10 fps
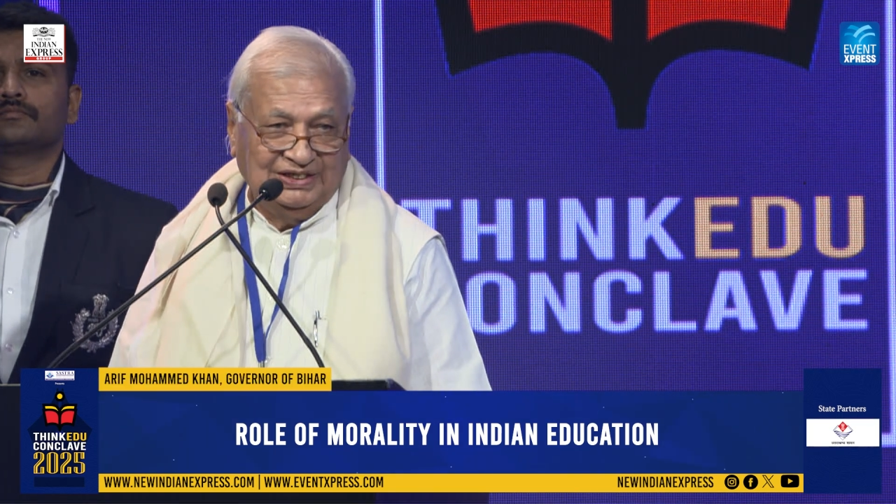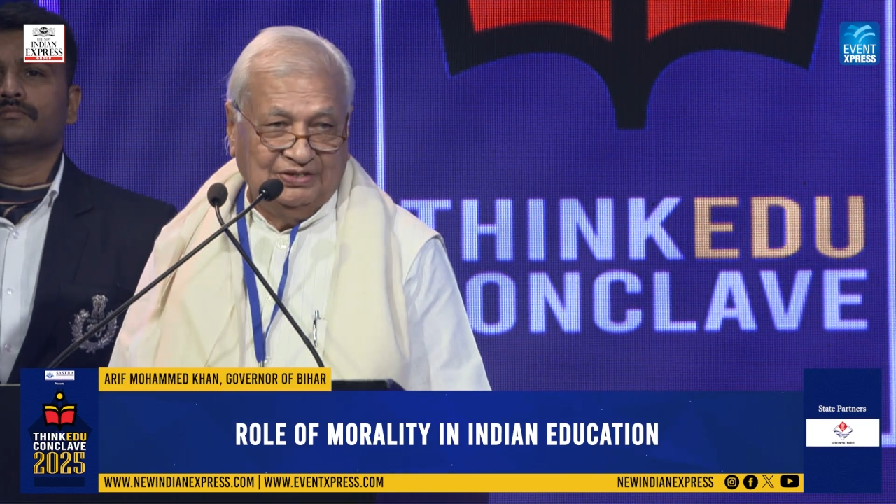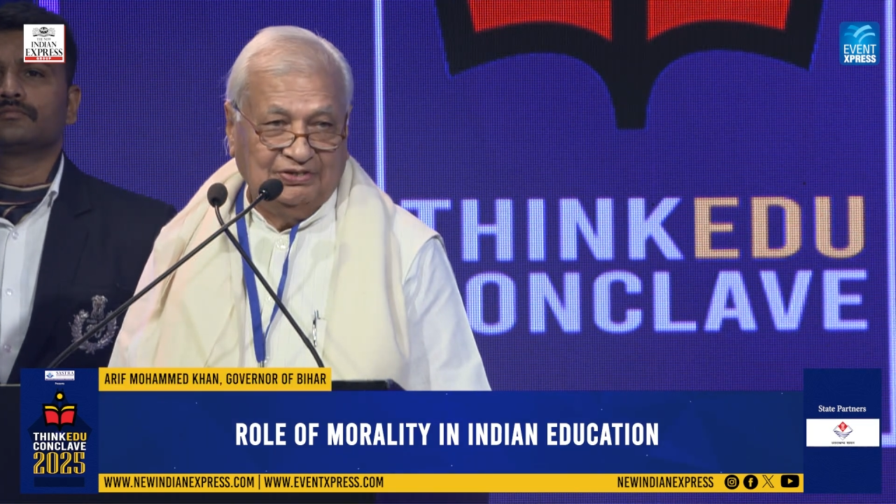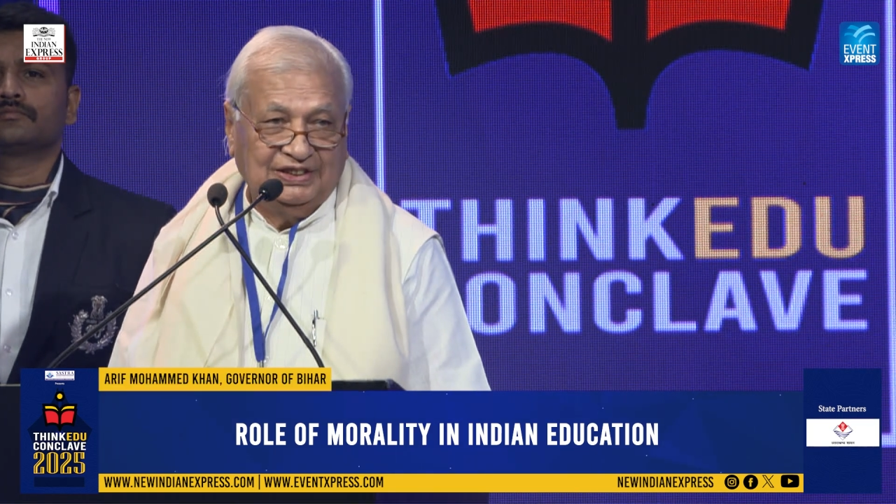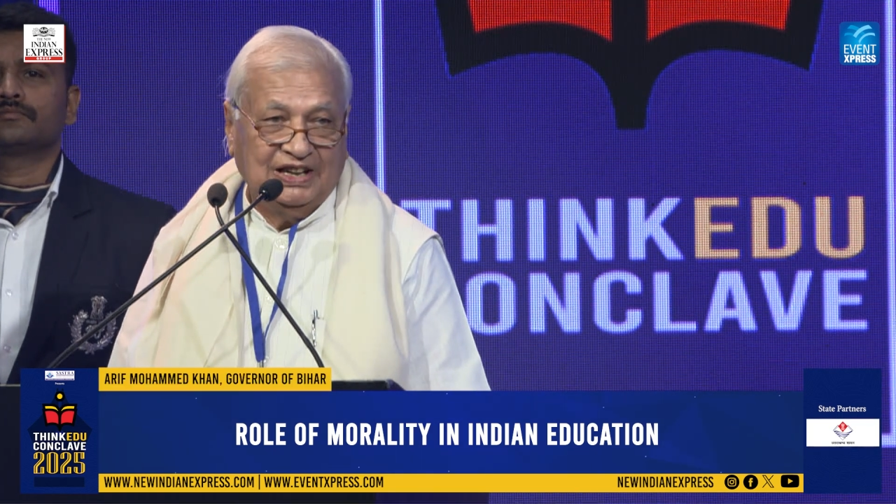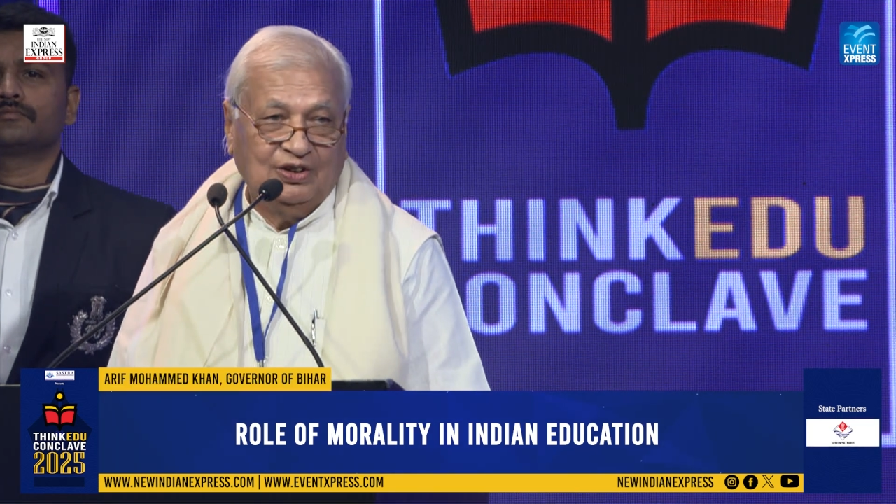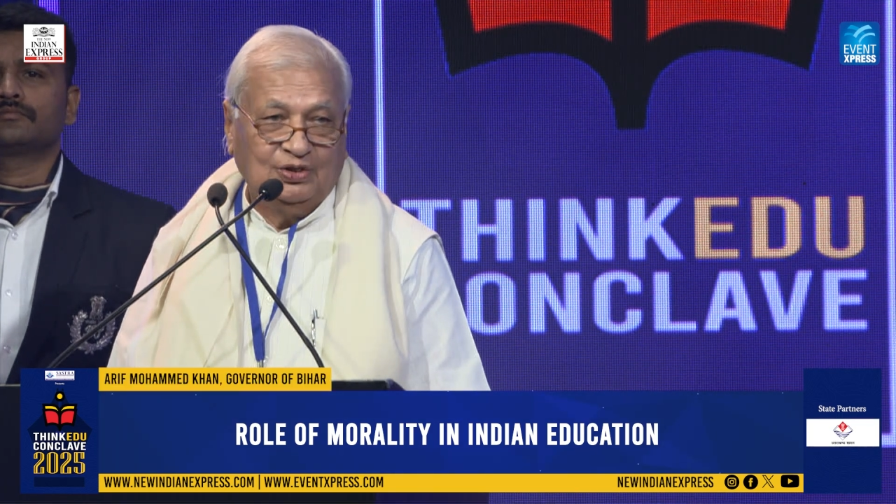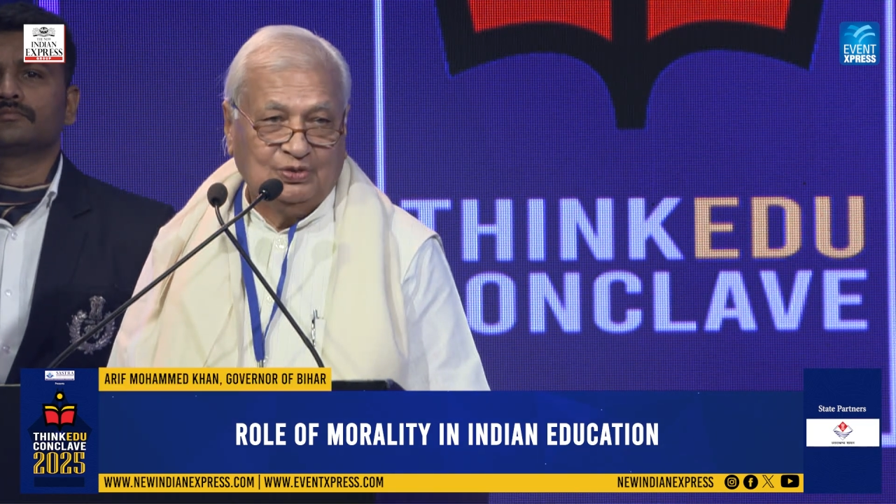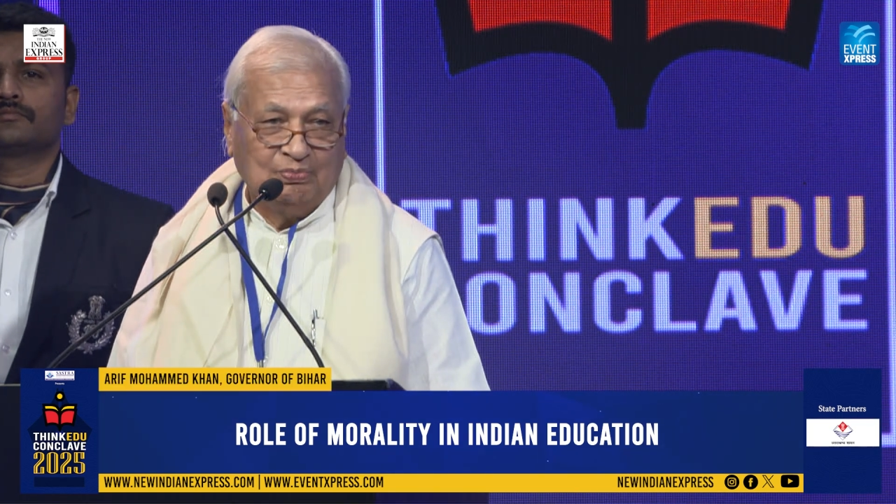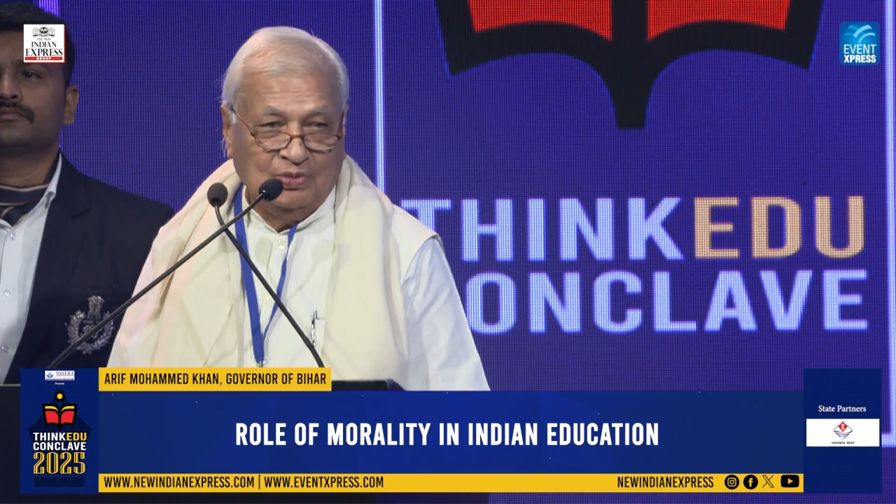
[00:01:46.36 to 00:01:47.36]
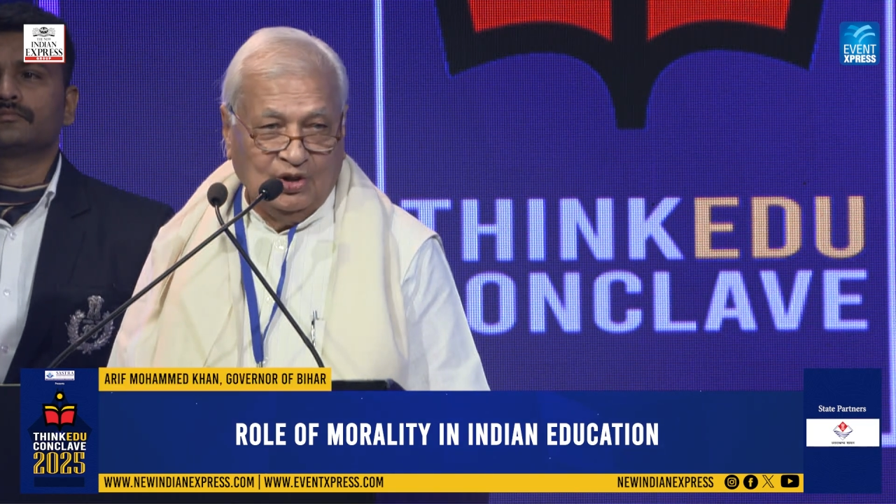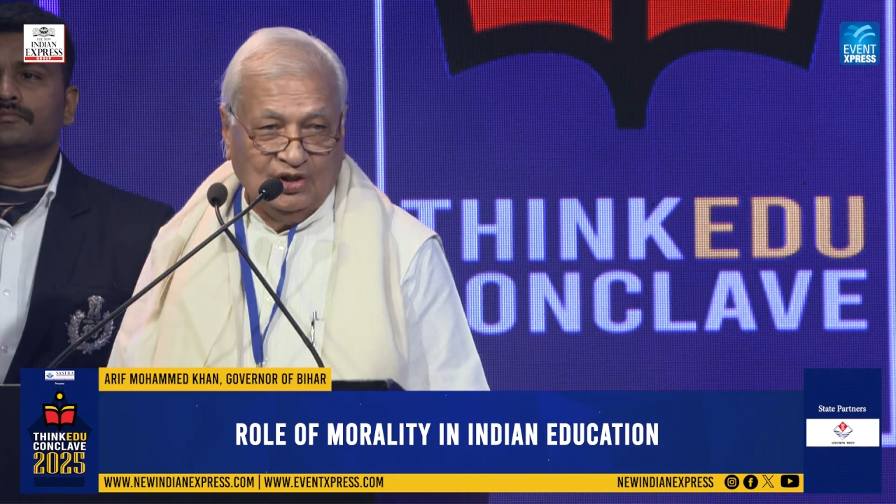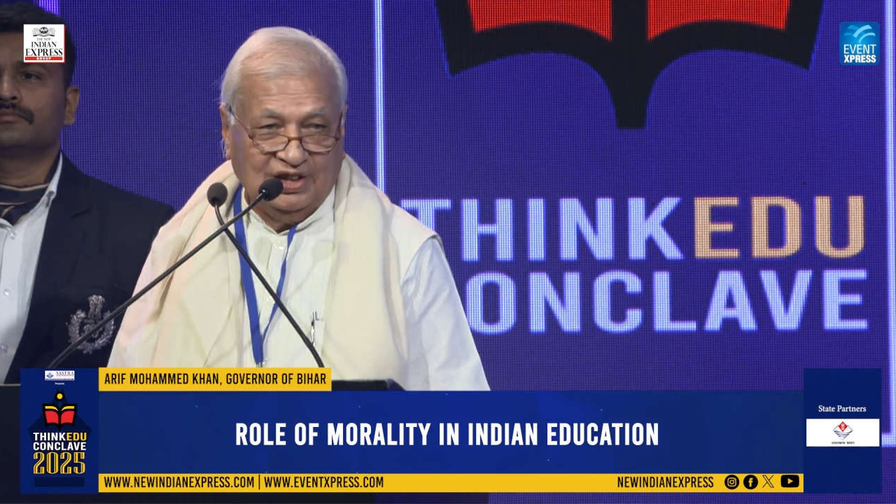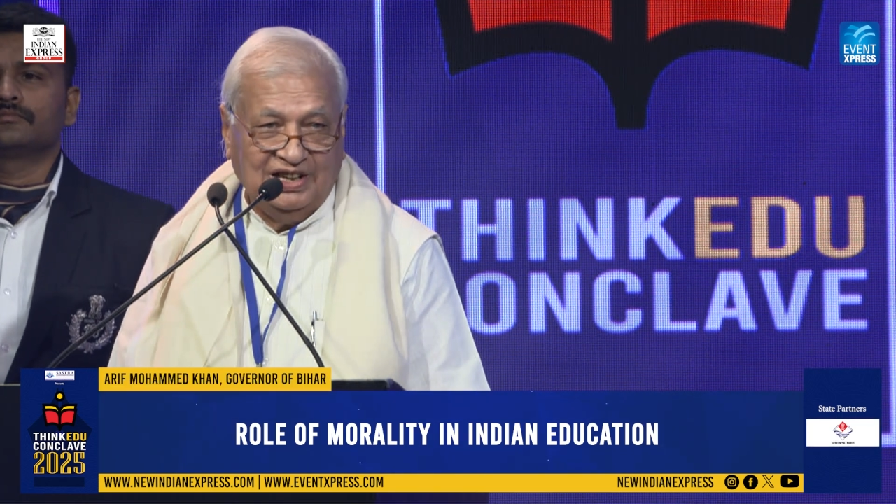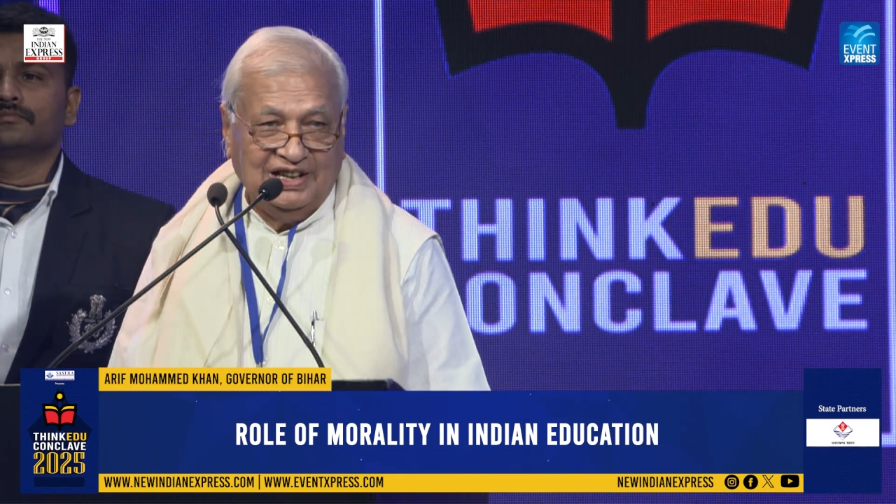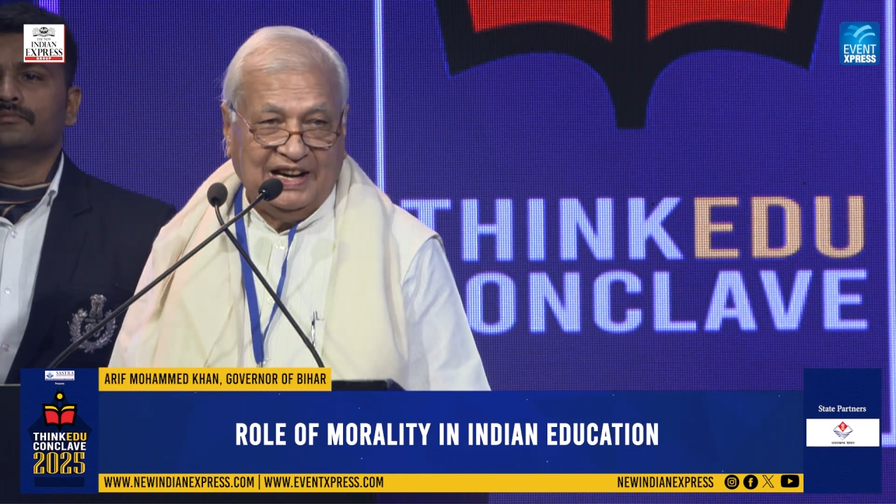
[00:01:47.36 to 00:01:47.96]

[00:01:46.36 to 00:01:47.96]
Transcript: without moral